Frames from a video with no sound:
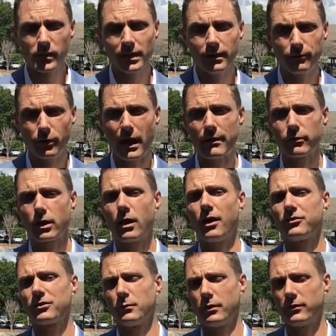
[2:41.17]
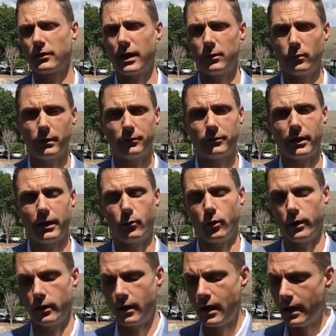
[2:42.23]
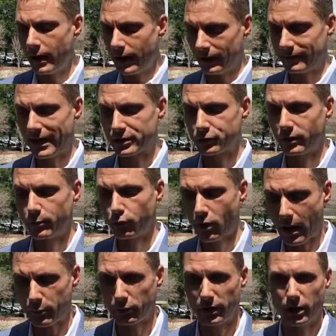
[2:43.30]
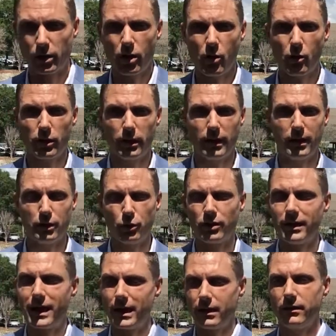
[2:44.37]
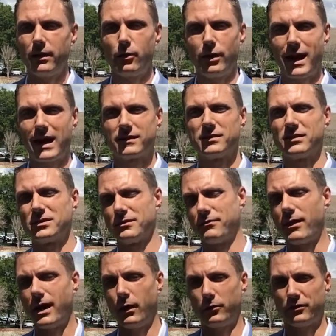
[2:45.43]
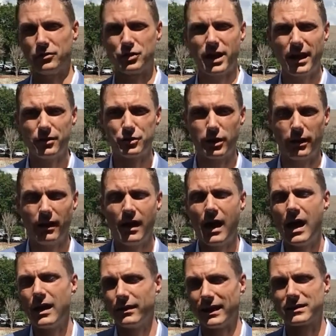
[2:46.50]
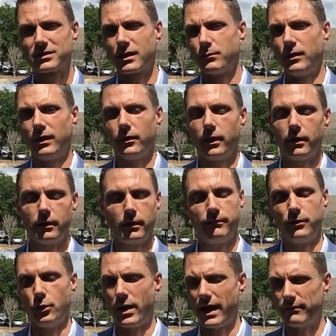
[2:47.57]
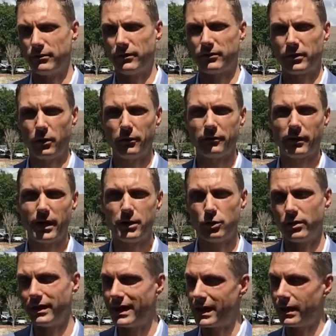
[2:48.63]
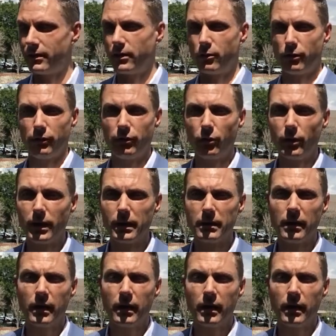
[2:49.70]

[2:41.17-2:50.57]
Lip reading: If you have a custom designed website where it's actually properly coded and you can get in there and access the files and change it, that's something that if you have the skill set, you can get in there and do it.